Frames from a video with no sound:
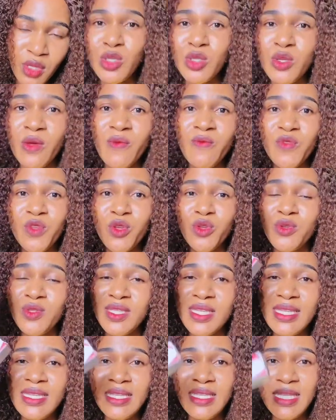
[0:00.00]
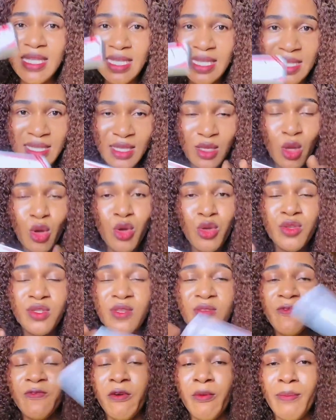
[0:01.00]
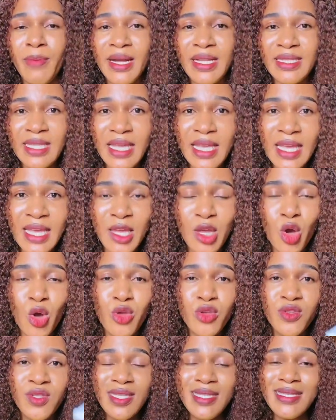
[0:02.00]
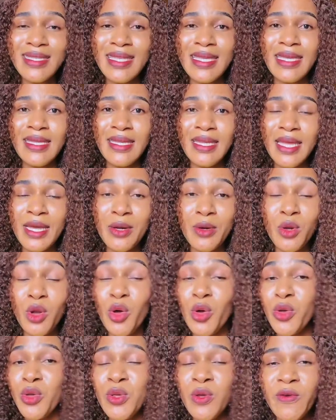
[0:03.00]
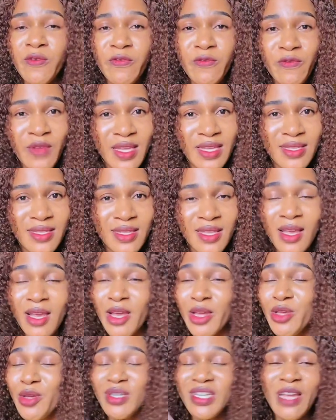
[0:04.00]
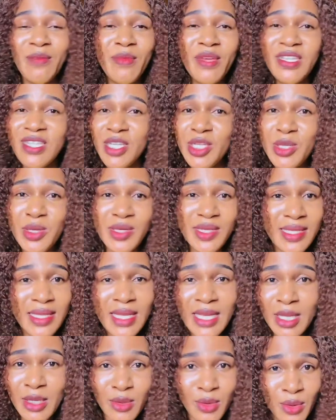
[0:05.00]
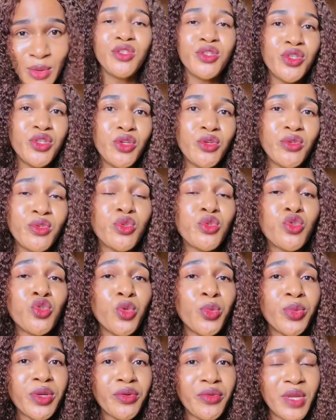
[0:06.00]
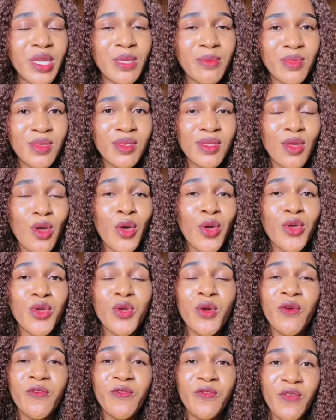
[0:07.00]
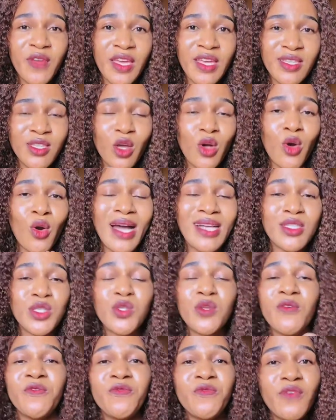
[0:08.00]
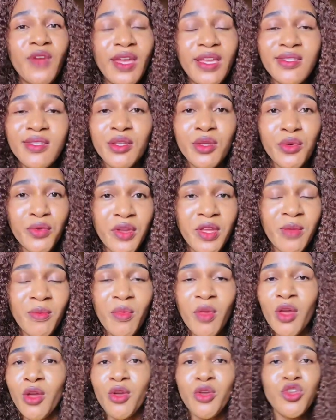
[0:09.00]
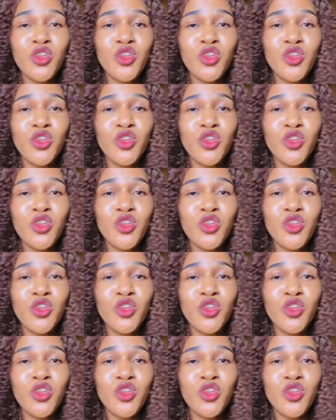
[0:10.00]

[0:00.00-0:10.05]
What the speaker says: Those of you using this or using Funbact A or using skineal on your face, you're damaging your skin. Don't use tooth creams on your face or as your face cream.